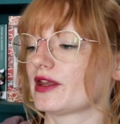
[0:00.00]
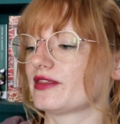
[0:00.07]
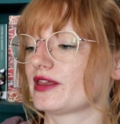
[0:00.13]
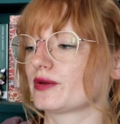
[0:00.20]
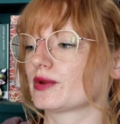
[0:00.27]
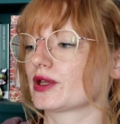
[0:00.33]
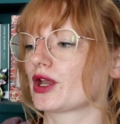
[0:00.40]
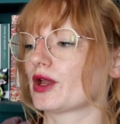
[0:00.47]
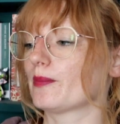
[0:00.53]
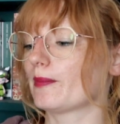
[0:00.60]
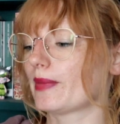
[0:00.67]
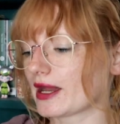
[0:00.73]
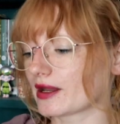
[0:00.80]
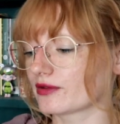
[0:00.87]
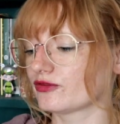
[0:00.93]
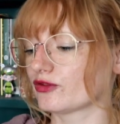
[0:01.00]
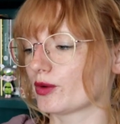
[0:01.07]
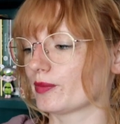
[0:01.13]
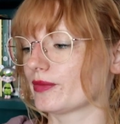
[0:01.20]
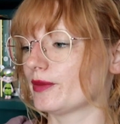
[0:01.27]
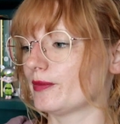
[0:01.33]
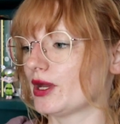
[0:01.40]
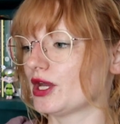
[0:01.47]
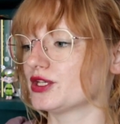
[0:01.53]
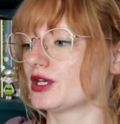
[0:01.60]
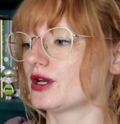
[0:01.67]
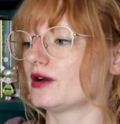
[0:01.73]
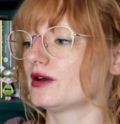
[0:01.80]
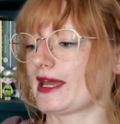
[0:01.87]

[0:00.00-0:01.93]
and I think we're going back from the murder,